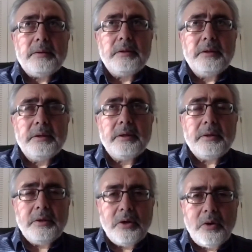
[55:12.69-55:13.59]

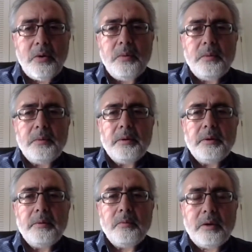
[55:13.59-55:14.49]
now
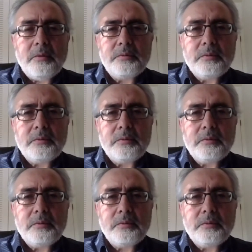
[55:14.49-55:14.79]
one of